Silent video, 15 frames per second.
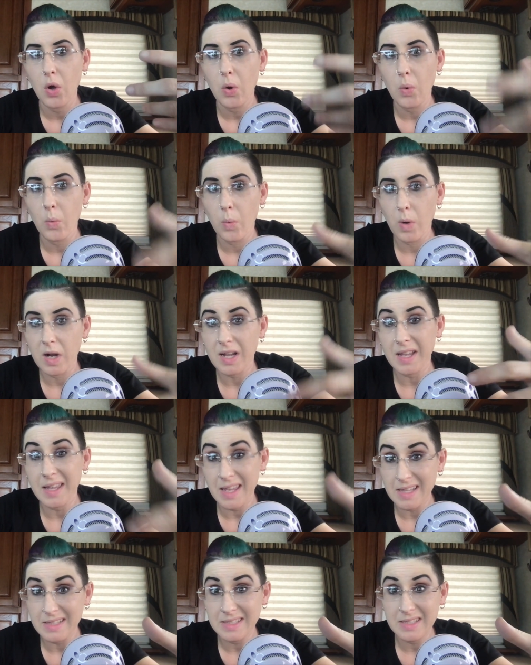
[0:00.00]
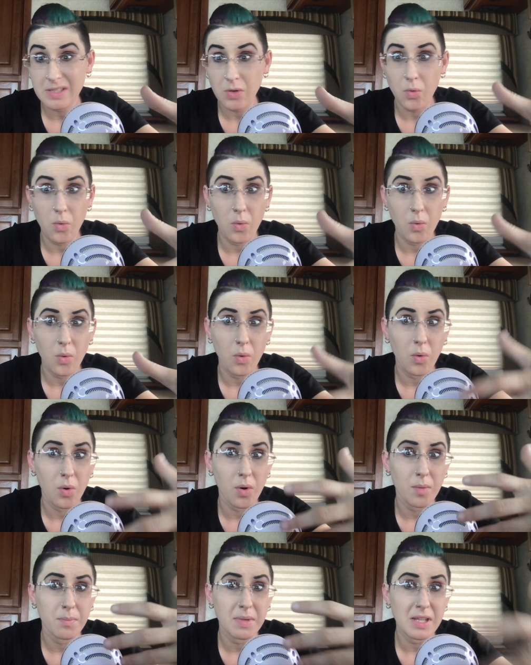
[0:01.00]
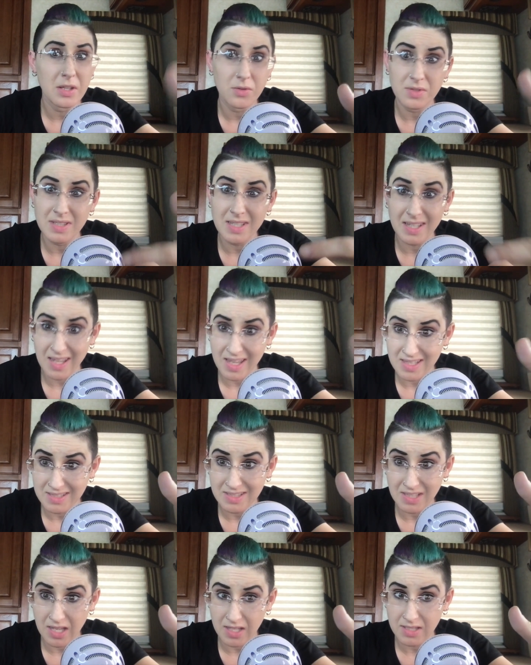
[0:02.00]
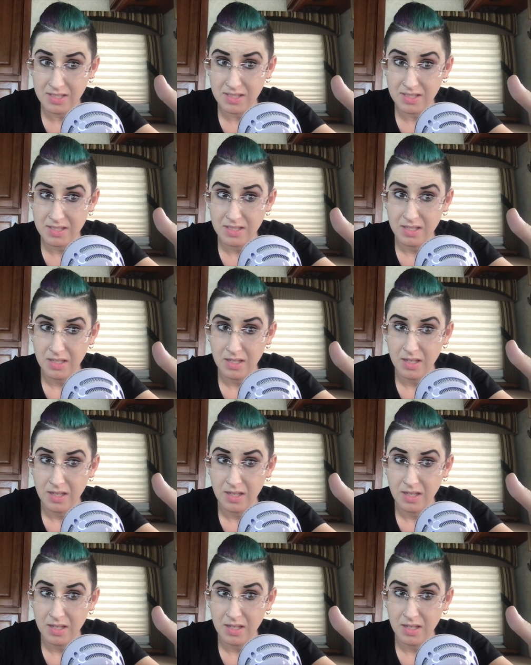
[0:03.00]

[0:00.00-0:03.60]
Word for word: work against or be used against us,